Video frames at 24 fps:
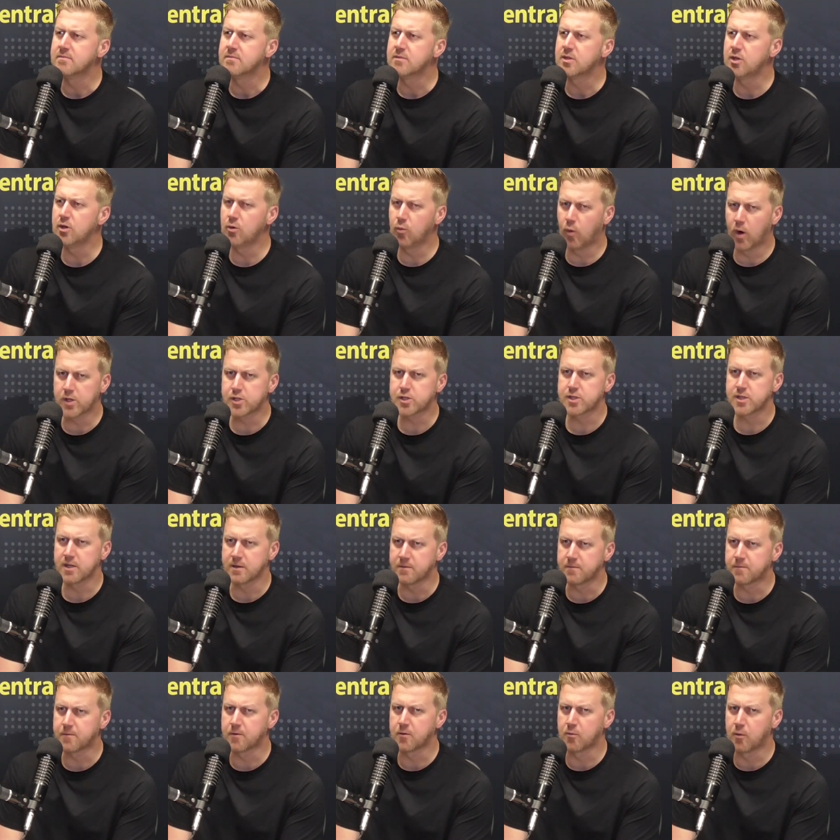You watched
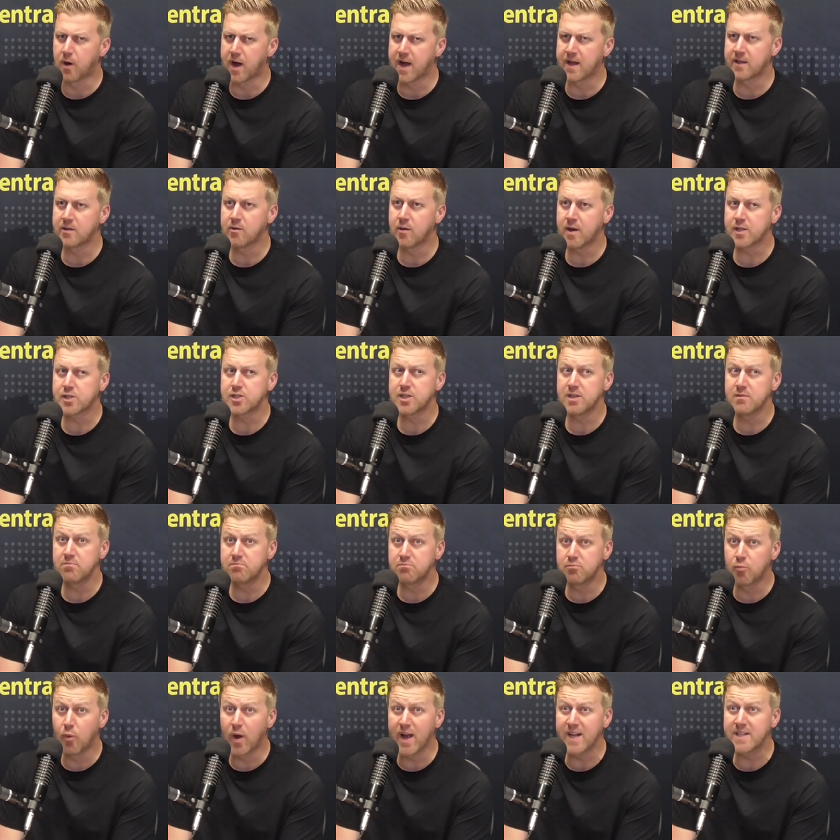it for a while. You actually
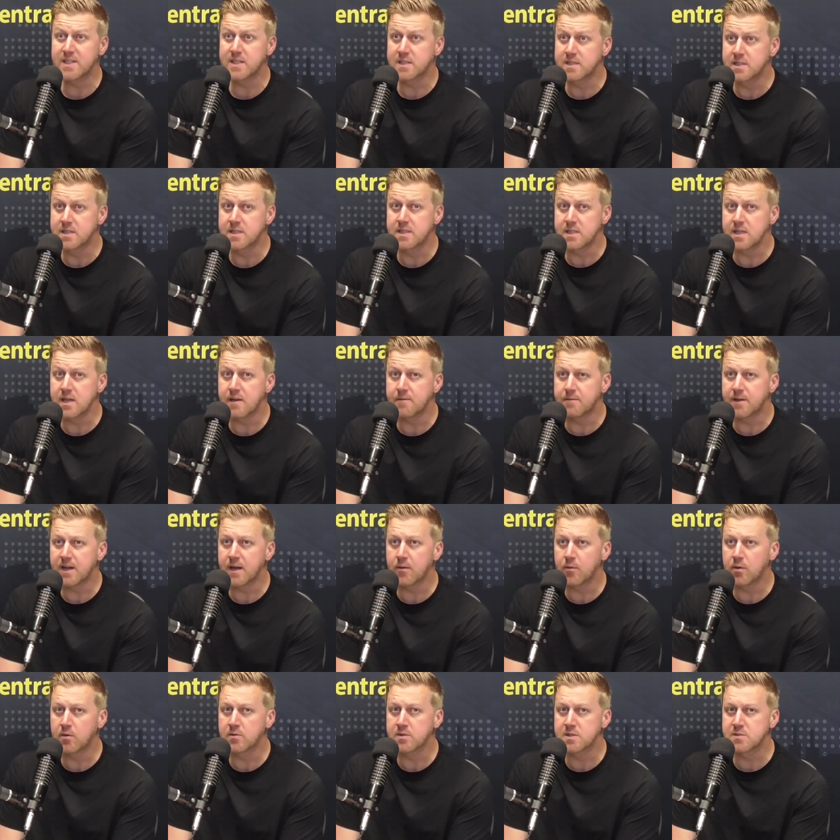waited to see if
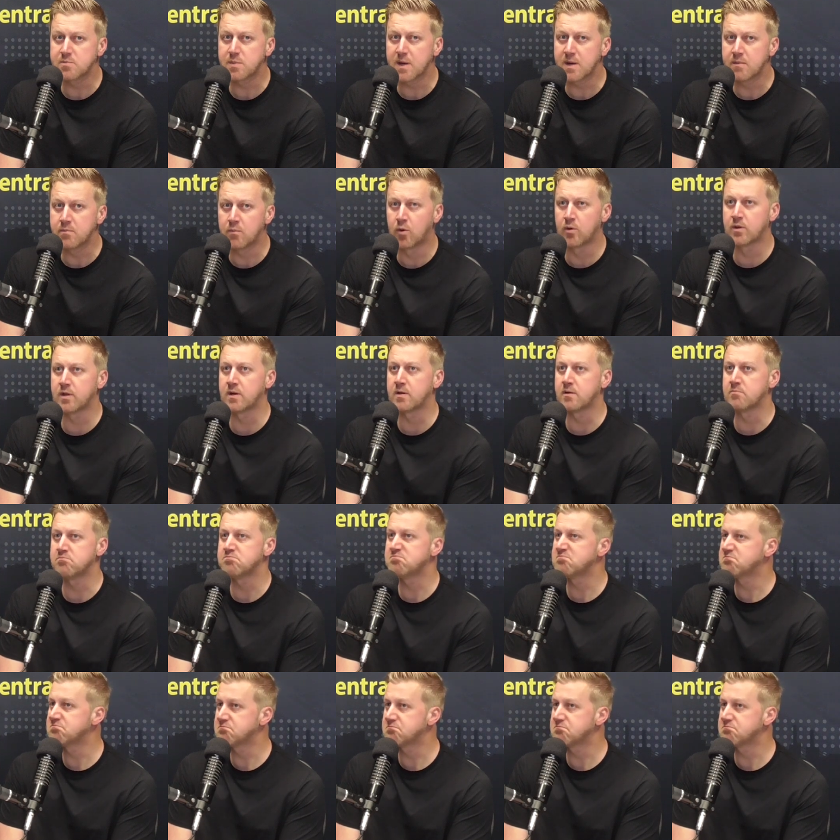anyone would spend more than a